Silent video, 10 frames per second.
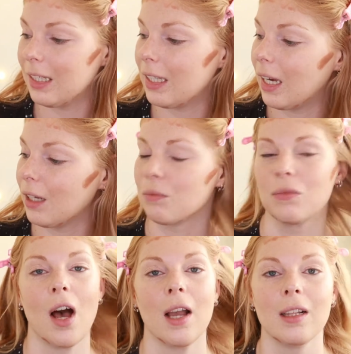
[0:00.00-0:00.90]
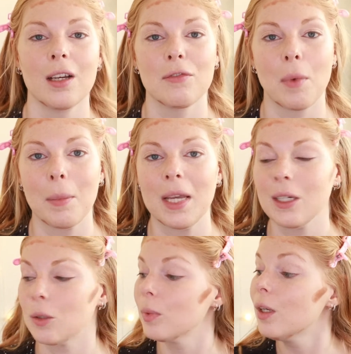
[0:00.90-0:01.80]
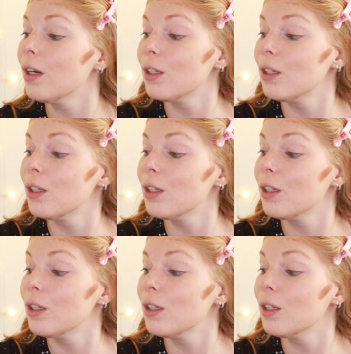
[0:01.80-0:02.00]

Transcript: yeah, I love my makeup